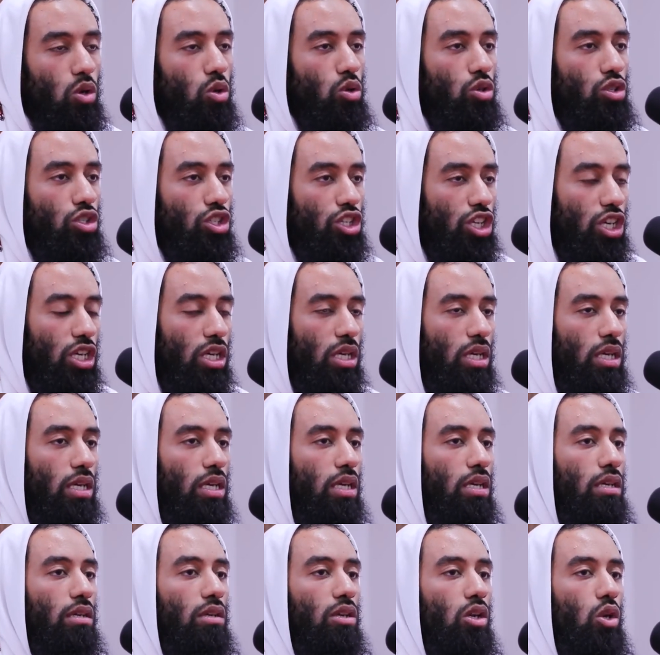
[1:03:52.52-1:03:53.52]

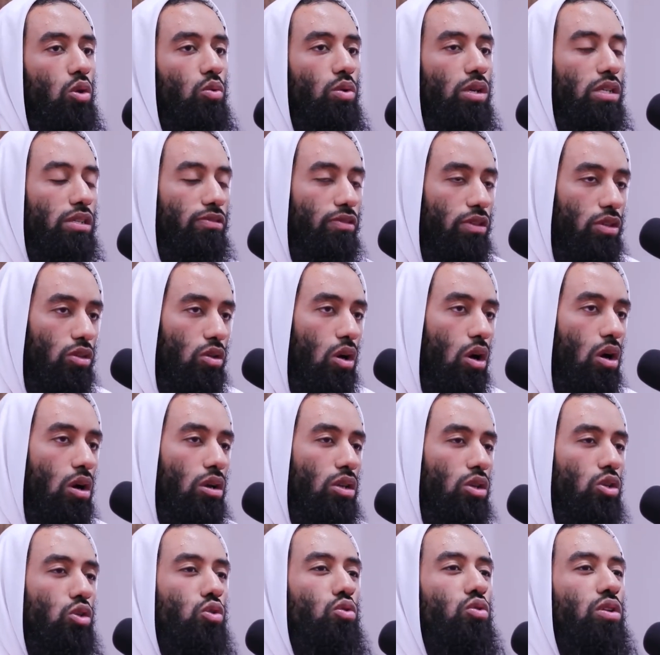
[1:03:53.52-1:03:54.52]
Gucci, Louis
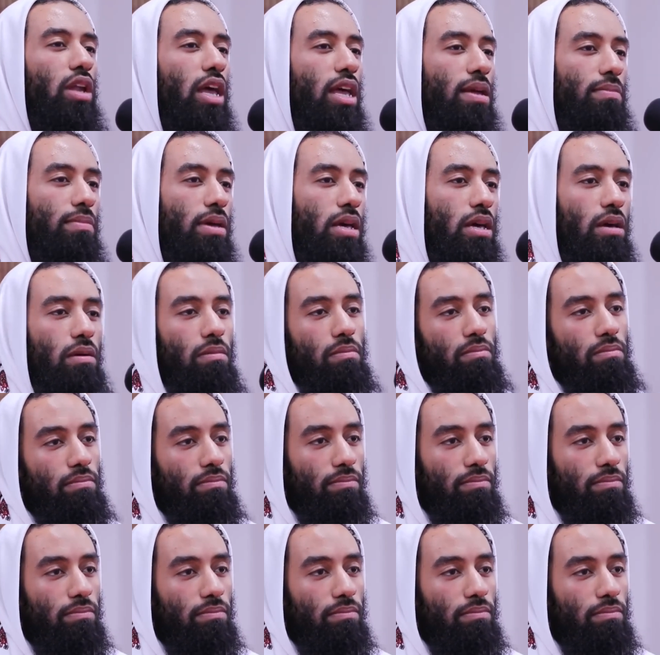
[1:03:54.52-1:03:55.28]
Vuitton, you name it.